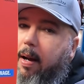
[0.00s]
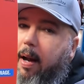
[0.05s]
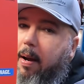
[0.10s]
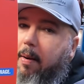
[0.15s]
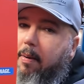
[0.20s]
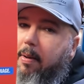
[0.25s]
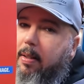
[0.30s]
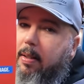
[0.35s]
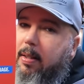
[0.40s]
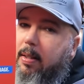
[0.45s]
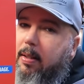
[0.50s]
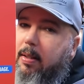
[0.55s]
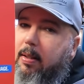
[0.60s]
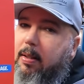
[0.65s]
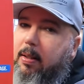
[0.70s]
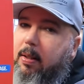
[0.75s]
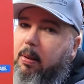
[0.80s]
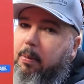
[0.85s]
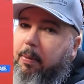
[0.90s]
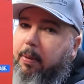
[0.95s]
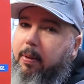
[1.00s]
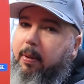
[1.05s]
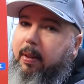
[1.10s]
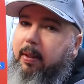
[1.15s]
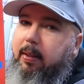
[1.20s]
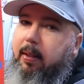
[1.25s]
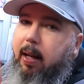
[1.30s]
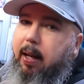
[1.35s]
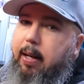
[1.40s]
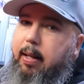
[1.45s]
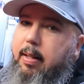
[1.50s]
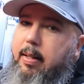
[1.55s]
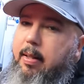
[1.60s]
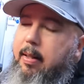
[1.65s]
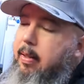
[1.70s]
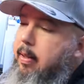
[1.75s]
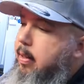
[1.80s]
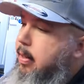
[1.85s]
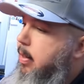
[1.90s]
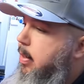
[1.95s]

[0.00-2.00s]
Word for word: I was super excited.